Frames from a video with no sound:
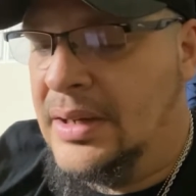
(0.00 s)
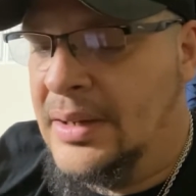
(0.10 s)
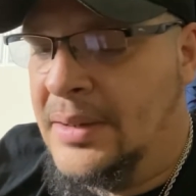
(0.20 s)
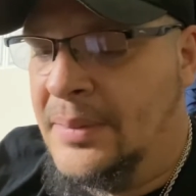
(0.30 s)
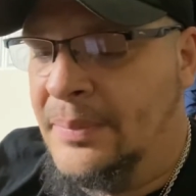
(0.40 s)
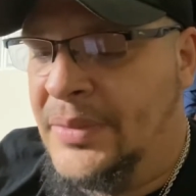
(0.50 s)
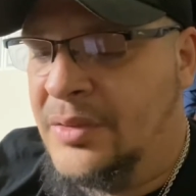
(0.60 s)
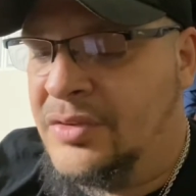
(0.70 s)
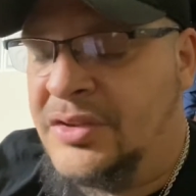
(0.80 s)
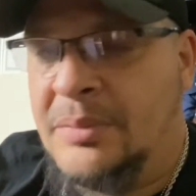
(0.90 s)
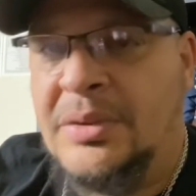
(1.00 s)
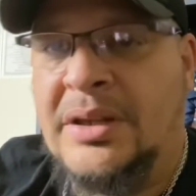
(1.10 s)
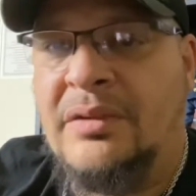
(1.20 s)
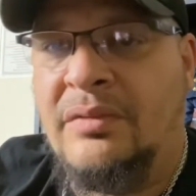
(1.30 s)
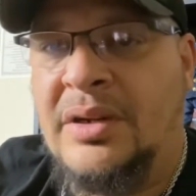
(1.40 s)
There was
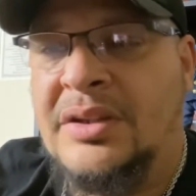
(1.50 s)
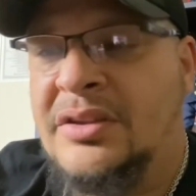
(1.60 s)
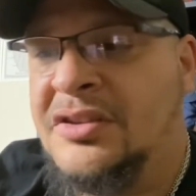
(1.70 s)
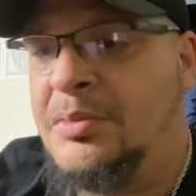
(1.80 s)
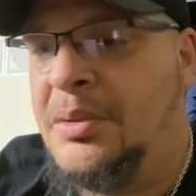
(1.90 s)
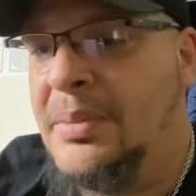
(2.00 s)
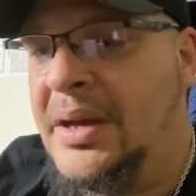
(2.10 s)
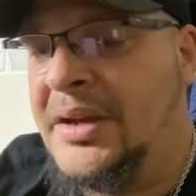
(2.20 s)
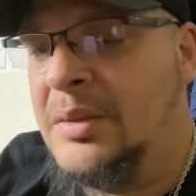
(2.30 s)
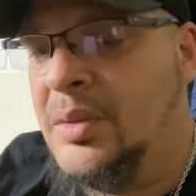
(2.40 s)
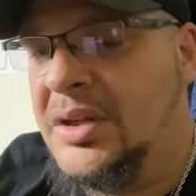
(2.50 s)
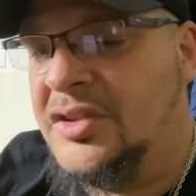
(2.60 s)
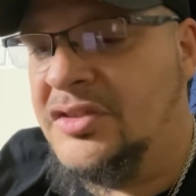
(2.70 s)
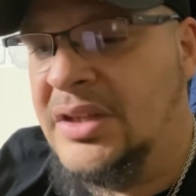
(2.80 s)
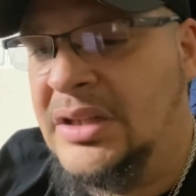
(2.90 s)
something that really touched me about him when
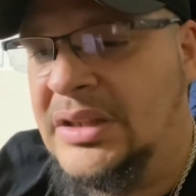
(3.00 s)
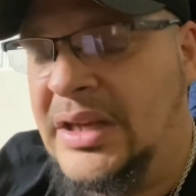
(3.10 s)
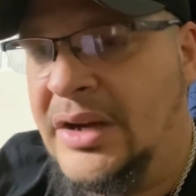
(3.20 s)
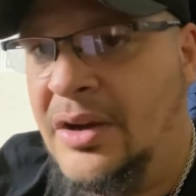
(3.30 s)
he said that